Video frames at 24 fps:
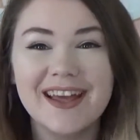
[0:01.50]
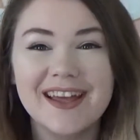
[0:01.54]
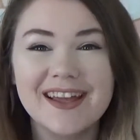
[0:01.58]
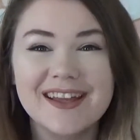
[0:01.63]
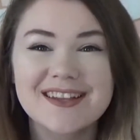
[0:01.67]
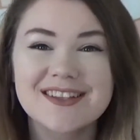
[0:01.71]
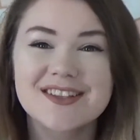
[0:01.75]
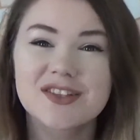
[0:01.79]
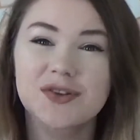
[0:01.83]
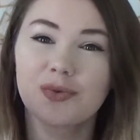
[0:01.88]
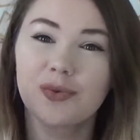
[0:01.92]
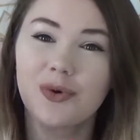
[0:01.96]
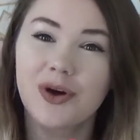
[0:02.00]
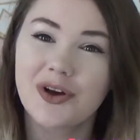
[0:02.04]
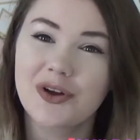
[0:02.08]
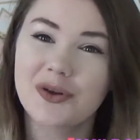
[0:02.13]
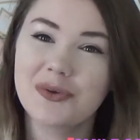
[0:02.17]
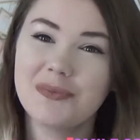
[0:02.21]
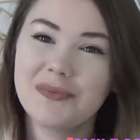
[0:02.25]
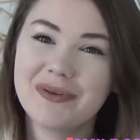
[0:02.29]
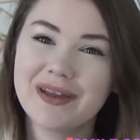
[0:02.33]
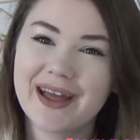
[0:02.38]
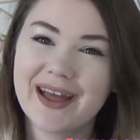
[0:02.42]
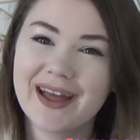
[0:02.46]
guys,
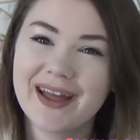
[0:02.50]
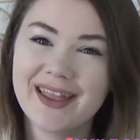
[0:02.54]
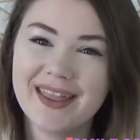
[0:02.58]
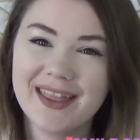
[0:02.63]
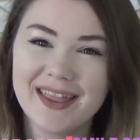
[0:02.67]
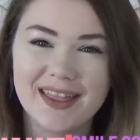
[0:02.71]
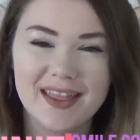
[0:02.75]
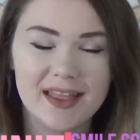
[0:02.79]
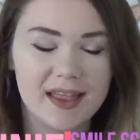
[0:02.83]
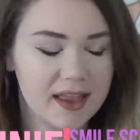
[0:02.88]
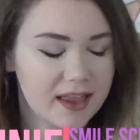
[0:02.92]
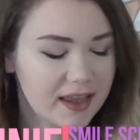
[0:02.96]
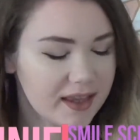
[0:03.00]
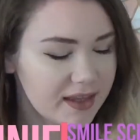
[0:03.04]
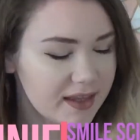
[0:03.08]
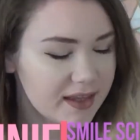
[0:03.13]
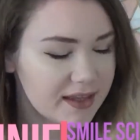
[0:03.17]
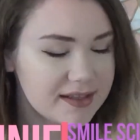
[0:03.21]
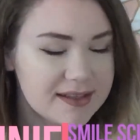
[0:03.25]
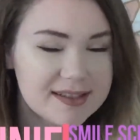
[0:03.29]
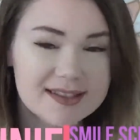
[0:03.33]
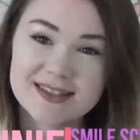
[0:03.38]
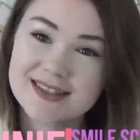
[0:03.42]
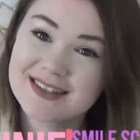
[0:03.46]
welcome back.
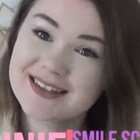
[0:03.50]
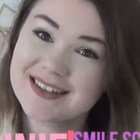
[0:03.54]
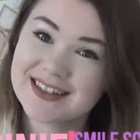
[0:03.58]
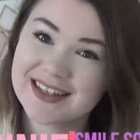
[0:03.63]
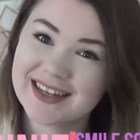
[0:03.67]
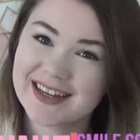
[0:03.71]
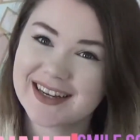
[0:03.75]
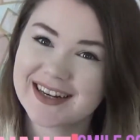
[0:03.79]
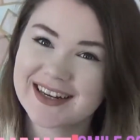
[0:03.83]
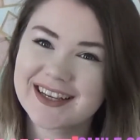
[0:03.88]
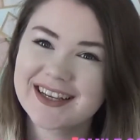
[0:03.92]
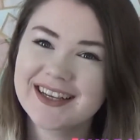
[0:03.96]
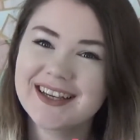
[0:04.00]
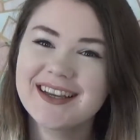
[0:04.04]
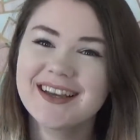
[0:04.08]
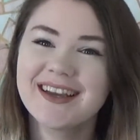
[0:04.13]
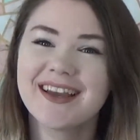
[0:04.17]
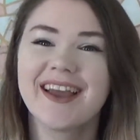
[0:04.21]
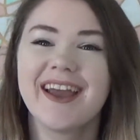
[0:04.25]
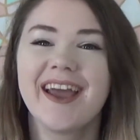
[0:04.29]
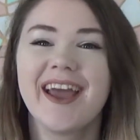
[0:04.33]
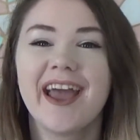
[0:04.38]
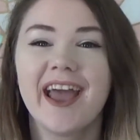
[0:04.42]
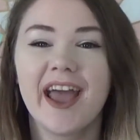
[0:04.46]
It's Danny,
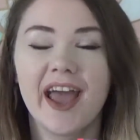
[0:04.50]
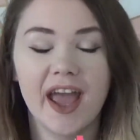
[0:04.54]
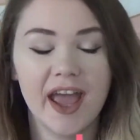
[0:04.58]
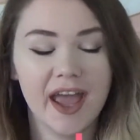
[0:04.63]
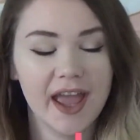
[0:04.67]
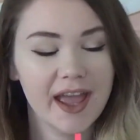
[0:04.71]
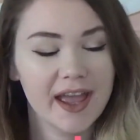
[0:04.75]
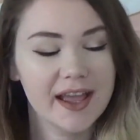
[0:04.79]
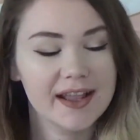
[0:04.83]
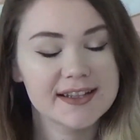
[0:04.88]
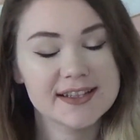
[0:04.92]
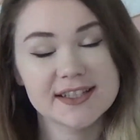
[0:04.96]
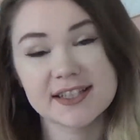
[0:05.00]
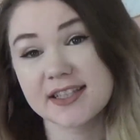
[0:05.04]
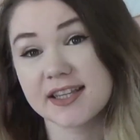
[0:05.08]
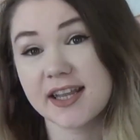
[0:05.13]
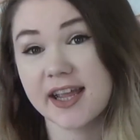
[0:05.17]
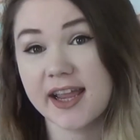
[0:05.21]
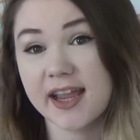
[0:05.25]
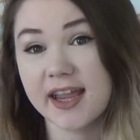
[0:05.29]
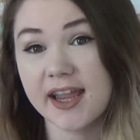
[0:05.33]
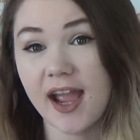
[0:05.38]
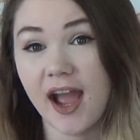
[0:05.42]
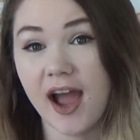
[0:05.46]
and
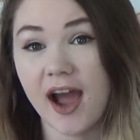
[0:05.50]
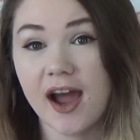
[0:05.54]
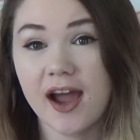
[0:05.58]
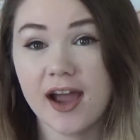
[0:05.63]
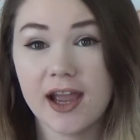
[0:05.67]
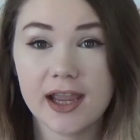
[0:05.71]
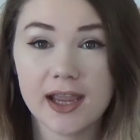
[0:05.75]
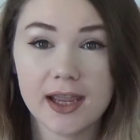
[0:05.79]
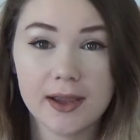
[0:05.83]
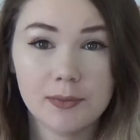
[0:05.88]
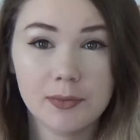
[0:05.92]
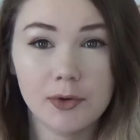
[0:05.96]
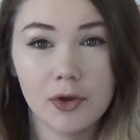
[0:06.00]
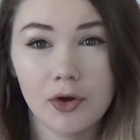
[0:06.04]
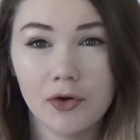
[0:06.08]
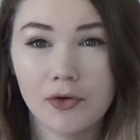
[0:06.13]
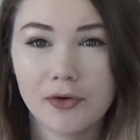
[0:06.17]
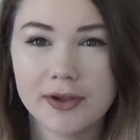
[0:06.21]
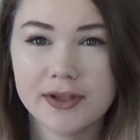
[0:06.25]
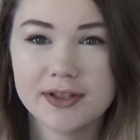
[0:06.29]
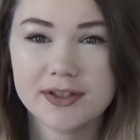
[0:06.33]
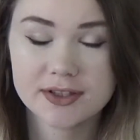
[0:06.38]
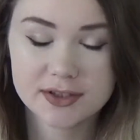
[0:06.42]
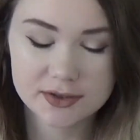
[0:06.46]
today I am
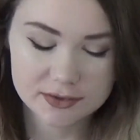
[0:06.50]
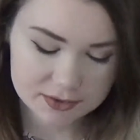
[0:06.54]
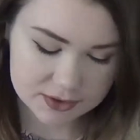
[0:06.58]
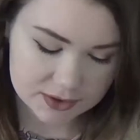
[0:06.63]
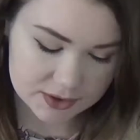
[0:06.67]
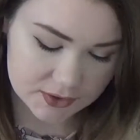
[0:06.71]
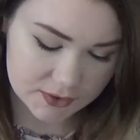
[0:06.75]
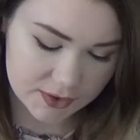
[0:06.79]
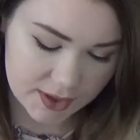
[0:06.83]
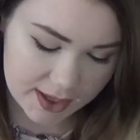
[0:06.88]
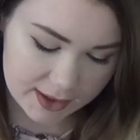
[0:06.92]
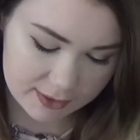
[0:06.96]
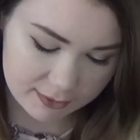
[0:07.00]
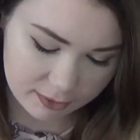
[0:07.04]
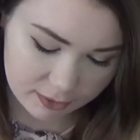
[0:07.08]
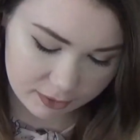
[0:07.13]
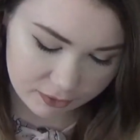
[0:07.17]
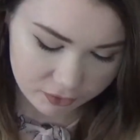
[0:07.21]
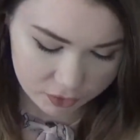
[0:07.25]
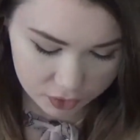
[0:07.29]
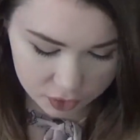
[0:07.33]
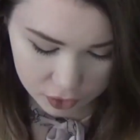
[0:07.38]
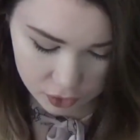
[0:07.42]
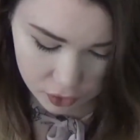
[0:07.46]
going to do a
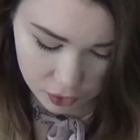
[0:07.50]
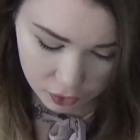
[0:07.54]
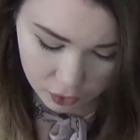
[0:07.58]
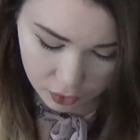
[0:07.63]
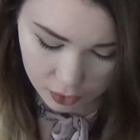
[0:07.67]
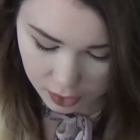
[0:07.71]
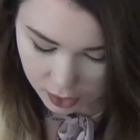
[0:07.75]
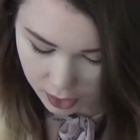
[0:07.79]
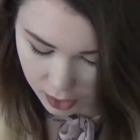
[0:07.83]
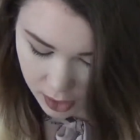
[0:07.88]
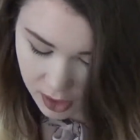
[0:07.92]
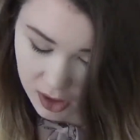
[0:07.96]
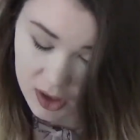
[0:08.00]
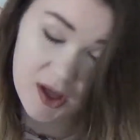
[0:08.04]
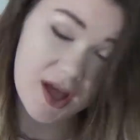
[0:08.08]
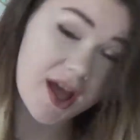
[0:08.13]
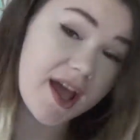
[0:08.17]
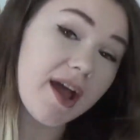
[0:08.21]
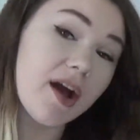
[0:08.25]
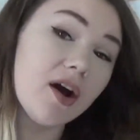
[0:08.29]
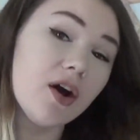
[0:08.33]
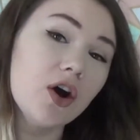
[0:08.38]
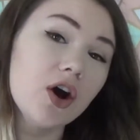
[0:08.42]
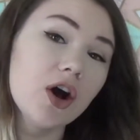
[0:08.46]
review
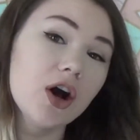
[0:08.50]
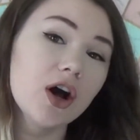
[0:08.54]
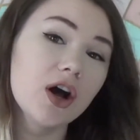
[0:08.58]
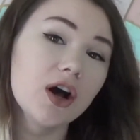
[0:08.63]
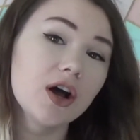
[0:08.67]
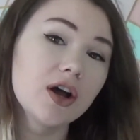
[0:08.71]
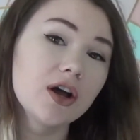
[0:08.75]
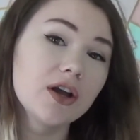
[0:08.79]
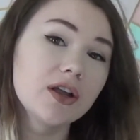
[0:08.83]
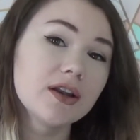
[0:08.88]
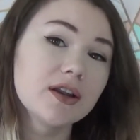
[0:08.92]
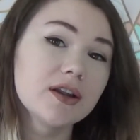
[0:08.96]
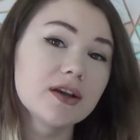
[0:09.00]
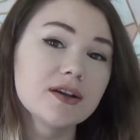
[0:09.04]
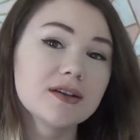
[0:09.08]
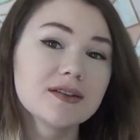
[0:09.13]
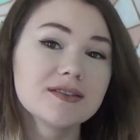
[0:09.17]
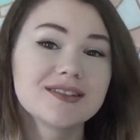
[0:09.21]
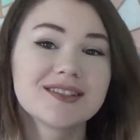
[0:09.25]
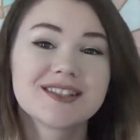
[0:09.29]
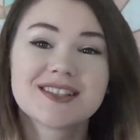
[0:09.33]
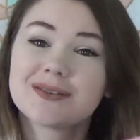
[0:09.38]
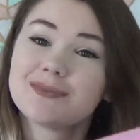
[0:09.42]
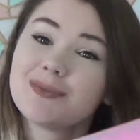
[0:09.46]
on
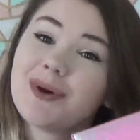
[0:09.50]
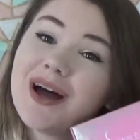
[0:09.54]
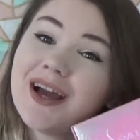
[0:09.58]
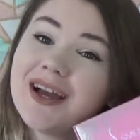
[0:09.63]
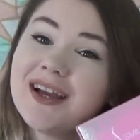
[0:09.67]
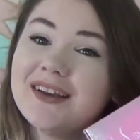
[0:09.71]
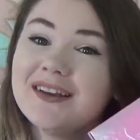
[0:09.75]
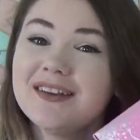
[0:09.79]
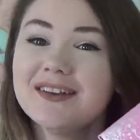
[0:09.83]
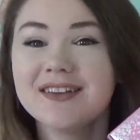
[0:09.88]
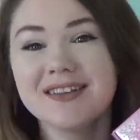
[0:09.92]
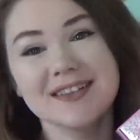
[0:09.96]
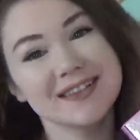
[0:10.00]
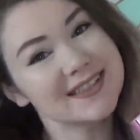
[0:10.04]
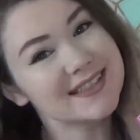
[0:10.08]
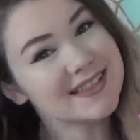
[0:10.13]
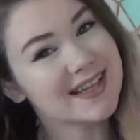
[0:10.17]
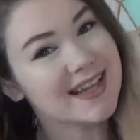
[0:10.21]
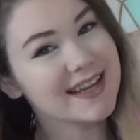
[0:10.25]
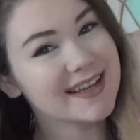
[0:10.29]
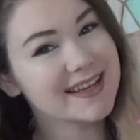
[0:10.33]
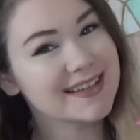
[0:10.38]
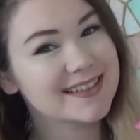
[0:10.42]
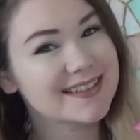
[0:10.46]
Smile
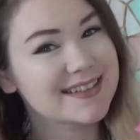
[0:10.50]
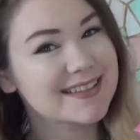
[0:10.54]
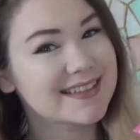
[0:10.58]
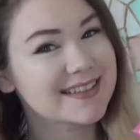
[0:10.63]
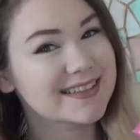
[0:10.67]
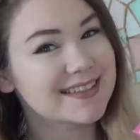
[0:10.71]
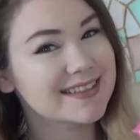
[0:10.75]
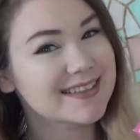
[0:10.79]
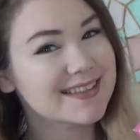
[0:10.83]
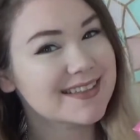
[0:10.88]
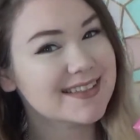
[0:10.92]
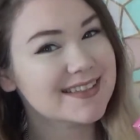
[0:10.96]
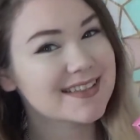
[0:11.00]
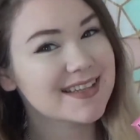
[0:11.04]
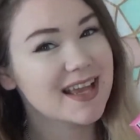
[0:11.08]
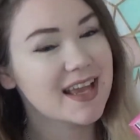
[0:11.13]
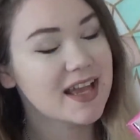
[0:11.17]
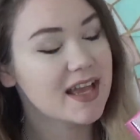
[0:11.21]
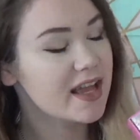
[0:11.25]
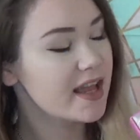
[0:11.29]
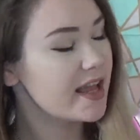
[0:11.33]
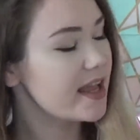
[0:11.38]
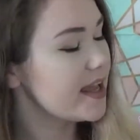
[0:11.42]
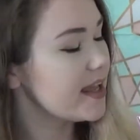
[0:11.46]
Sciences.
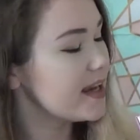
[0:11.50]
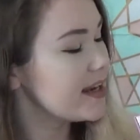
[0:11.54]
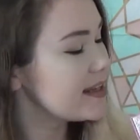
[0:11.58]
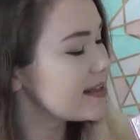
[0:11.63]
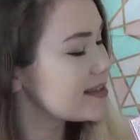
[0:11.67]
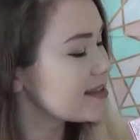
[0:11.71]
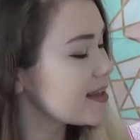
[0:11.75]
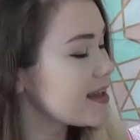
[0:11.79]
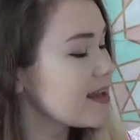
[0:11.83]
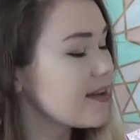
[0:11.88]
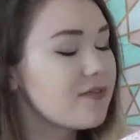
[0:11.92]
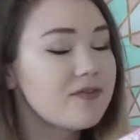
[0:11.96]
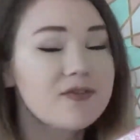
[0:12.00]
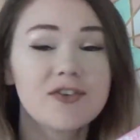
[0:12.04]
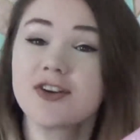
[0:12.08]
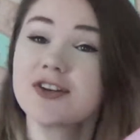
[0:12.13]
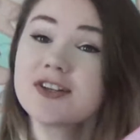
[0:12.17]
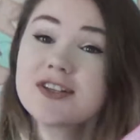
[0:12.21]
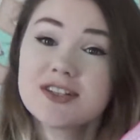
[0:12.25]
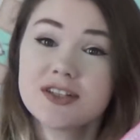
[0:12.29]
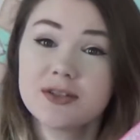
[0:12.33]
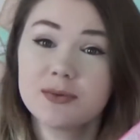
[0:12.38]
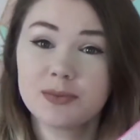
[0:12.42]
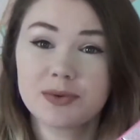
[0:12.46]
It is a
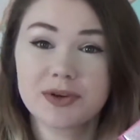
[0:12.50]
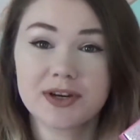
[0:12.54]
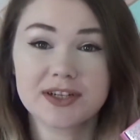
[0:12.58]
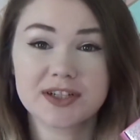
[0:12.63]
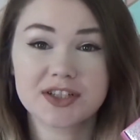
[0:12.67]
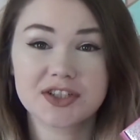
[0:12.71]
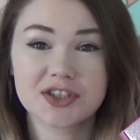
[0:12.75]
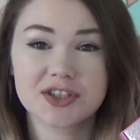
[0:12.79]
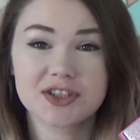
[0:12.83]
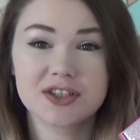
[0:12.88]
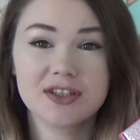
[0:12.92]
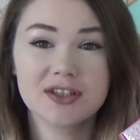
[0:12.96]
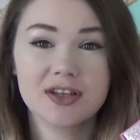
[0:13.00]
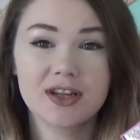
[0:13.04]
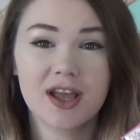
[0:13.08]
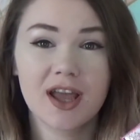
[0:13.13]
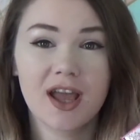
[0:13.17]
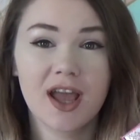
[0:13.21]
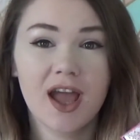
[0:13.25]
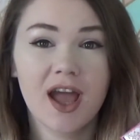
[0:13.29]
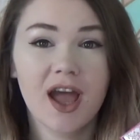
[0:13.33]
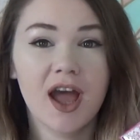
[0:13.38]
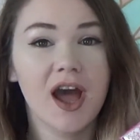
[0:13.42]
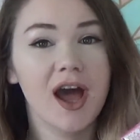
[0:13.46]
first impression.
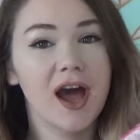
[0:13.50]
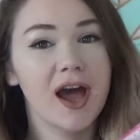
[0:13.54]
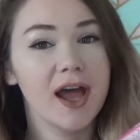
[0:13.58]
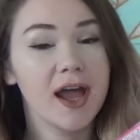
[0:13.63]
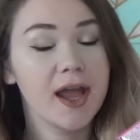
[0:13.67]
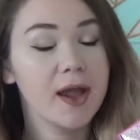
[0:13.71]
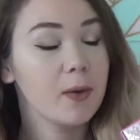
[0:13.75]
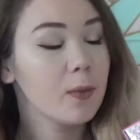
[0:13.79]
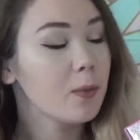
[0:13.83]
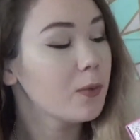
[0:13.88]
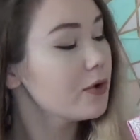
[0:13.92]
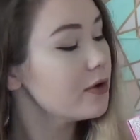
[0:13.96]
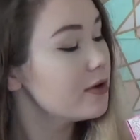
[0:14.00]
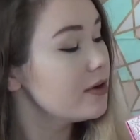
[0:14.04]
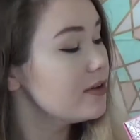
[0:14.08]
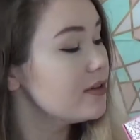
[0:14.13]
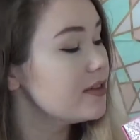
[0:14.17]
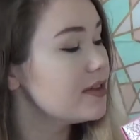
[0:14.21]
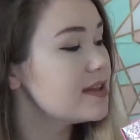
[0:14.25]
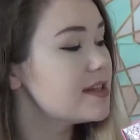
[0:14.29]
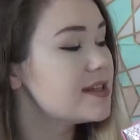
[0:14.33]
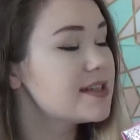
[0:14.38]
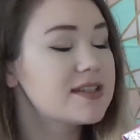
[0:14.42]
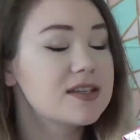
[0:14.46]
I ordered
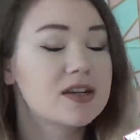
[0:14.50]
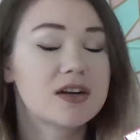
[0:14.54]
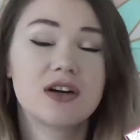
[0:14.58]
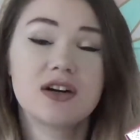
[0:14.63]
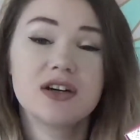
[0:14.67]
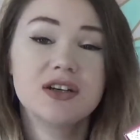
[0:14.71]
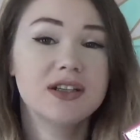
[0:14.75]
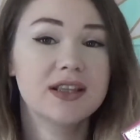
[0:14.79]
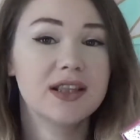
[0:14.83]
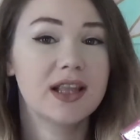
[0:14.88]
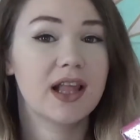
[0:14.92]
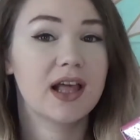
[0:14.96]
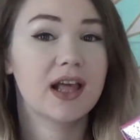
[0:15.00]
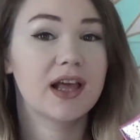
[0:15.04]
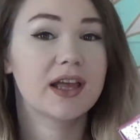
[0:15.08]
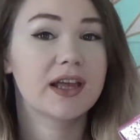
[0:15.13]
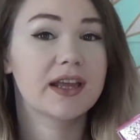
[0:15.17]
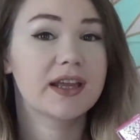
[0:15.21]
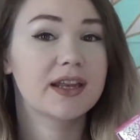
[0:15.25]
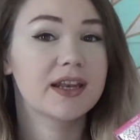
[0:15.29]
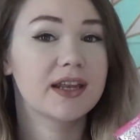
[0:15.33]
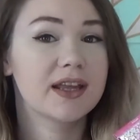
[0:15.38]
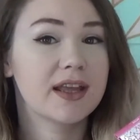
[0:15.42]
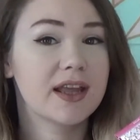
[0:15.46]
this
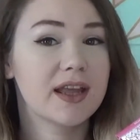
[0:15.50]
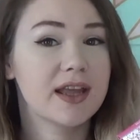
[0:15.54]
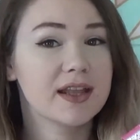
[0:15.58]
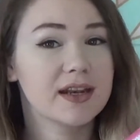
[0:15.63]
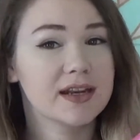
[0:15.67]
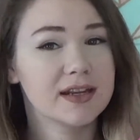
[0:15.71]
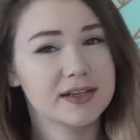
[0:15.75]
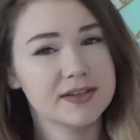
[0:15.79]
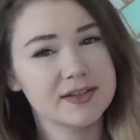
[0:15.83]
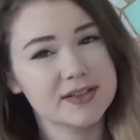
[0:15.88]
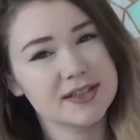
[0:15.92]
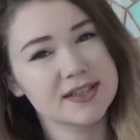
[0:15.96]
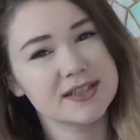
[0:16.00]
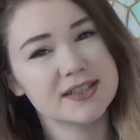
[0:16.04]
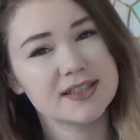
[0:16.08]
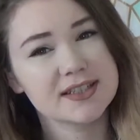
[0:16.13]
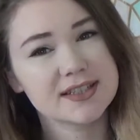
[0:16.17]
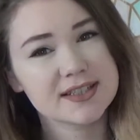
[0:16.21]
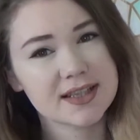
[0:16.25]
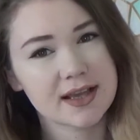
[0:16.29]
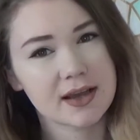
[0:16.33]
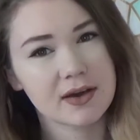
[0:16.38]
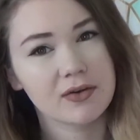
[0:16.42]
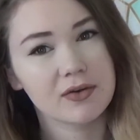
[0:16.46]
online and I used a
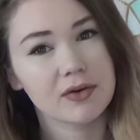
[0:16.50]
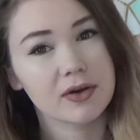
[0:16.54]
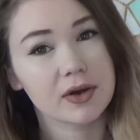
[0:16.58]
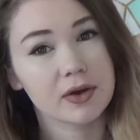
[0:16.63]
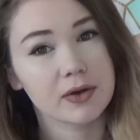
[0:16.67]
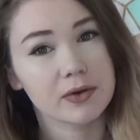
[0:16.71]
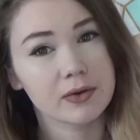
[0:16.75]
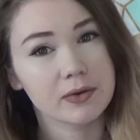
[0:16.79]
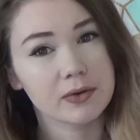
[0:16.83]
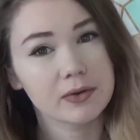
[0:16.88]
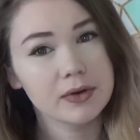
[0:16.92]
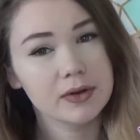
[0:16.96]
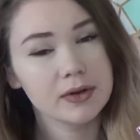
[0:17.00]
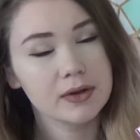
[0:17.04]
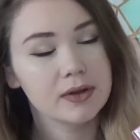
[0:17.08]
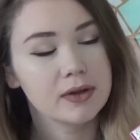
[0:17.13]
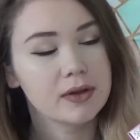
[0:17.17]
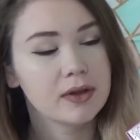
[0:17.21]
discount code